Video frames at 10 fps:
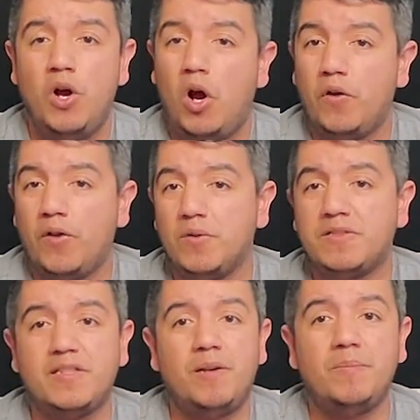Although
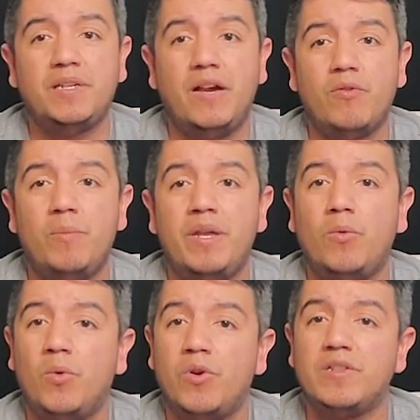some government
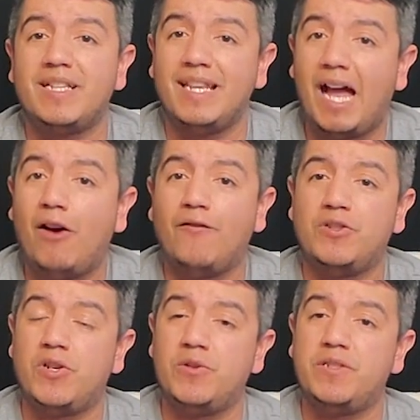orders allow for
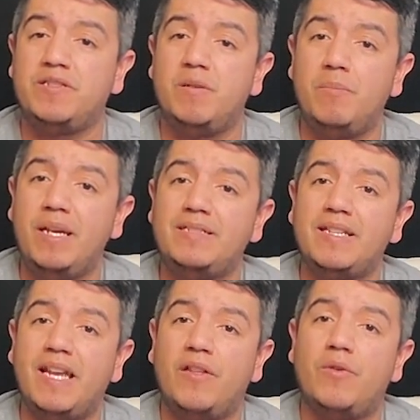churches to meet
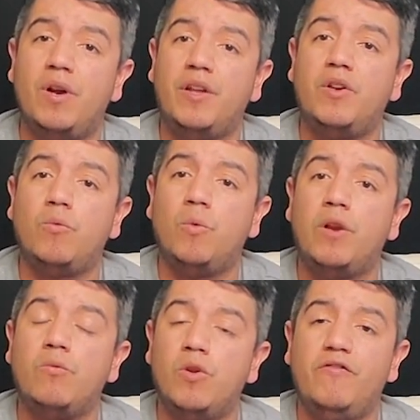together under
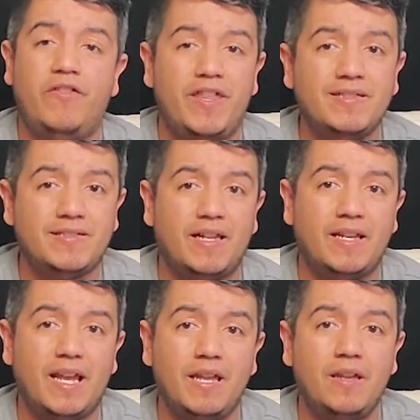one roof this
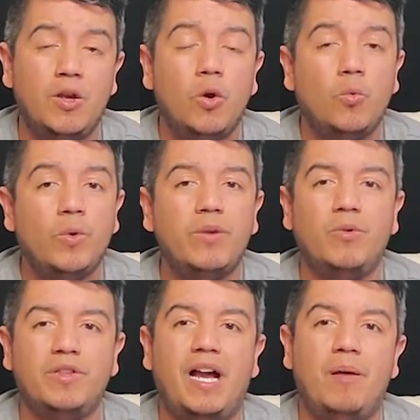Sunday, we
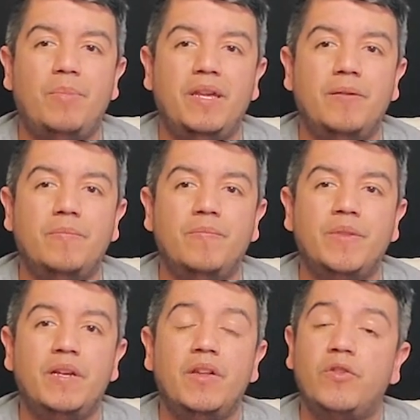will not be.
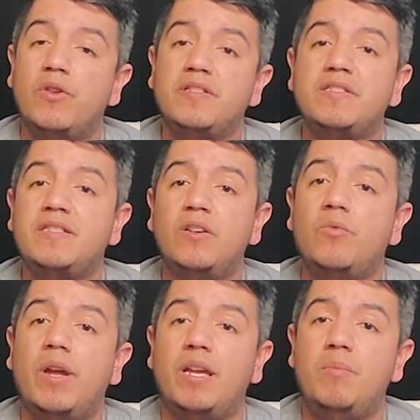There are still
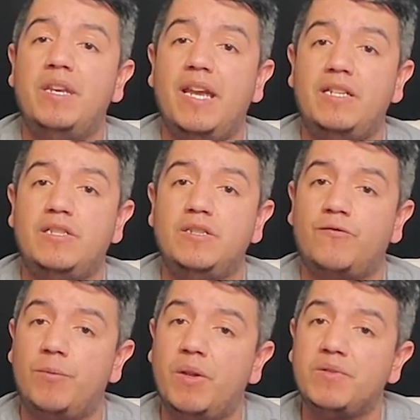recommendations
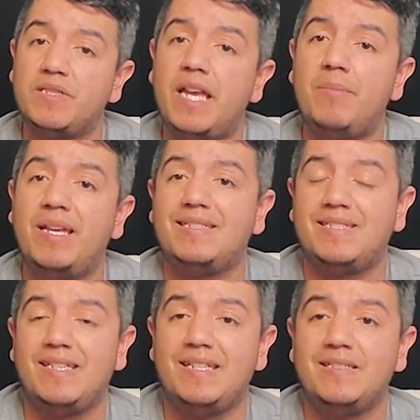from those same
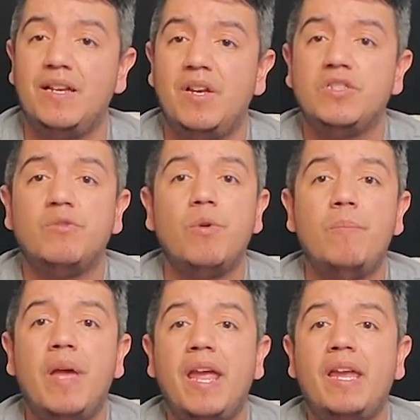entities to
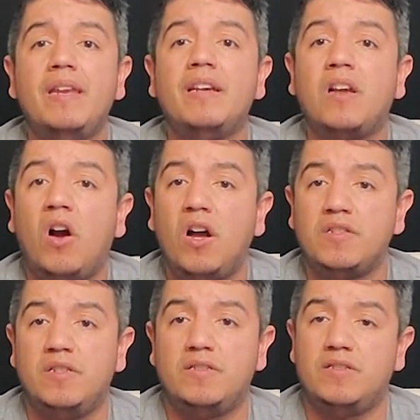remain
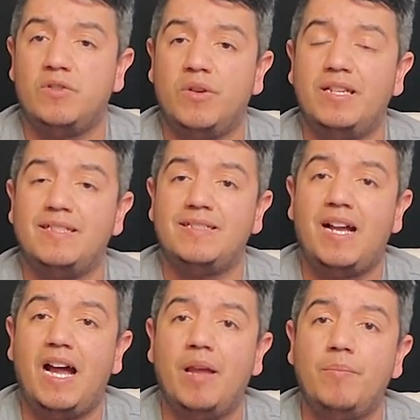cautious during this
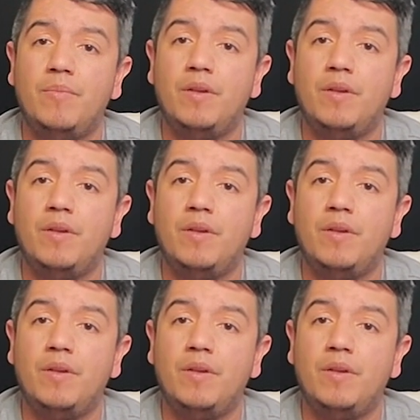time,